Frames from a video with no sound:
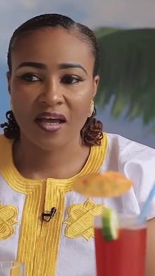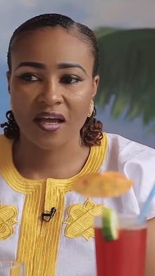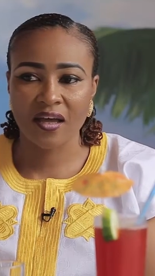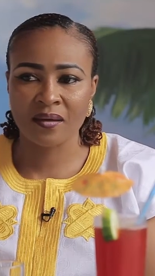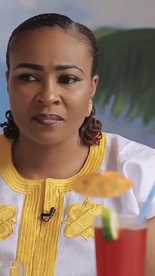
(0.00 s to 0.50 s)

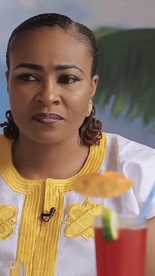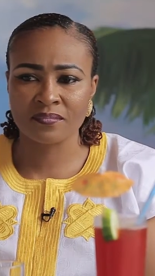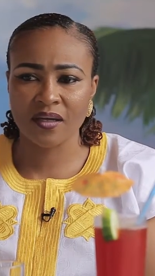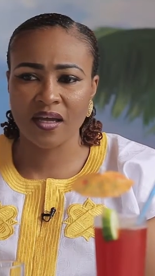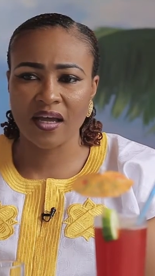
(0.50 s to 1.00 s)
Um,
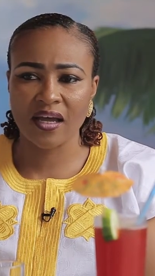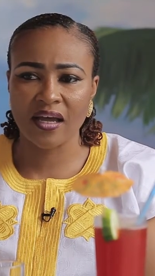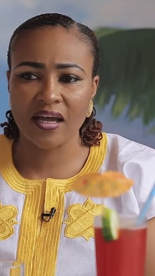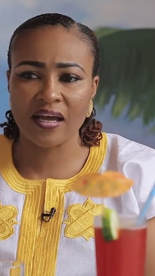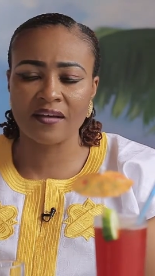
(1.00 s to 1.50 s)

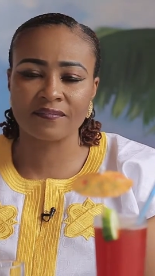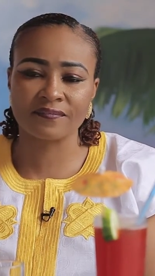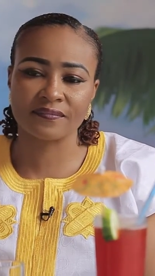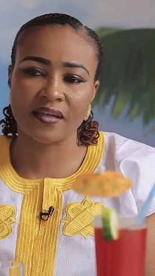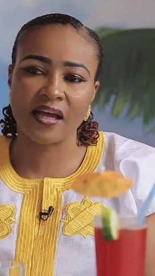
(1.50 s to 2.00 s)
I've
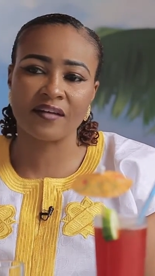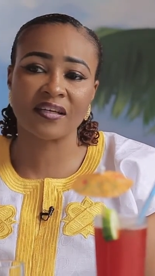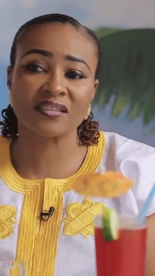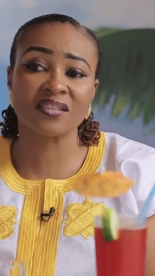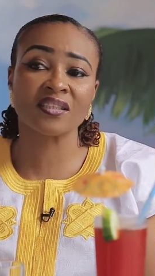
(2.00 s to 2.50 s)
I've
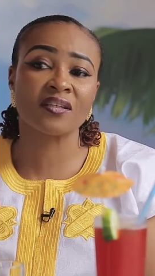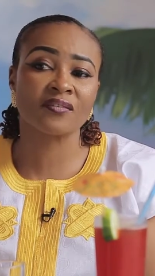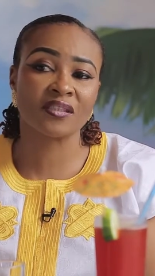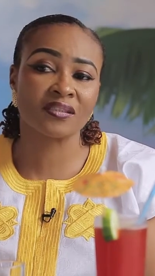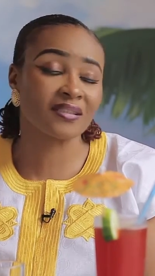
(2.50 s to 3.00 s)
actually
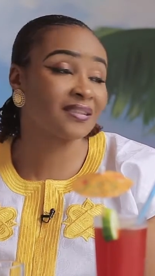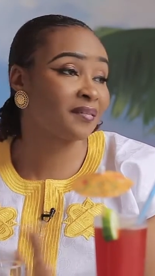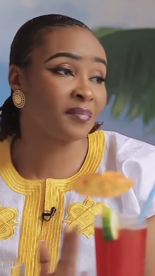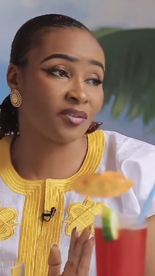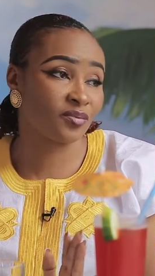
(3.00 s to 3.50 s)
loved
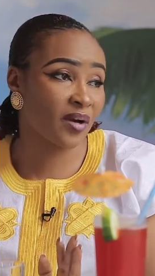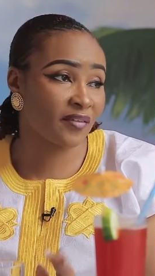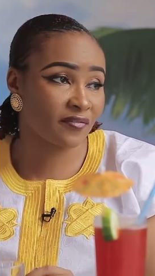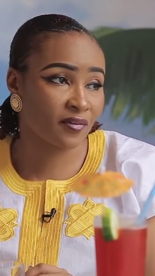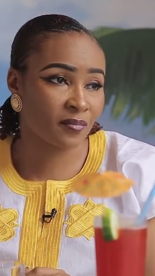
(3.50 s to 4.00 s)
entertainment right
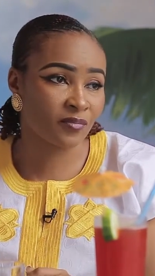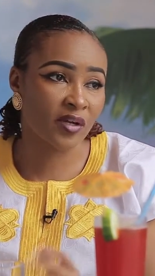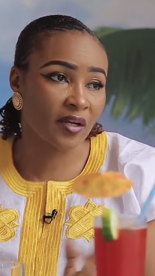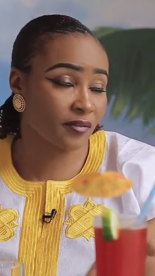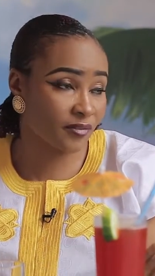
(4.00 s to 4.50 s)
from
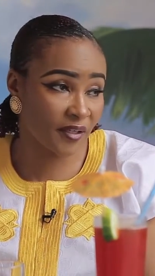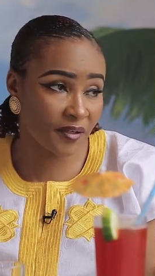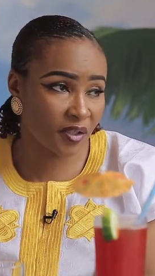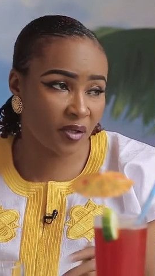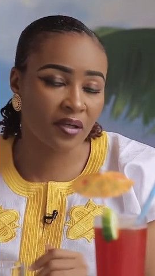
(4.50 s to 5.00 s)
when I was
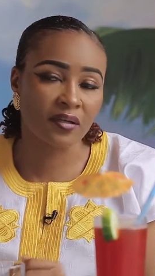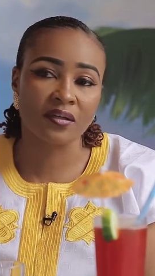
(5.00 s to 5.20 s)
very young.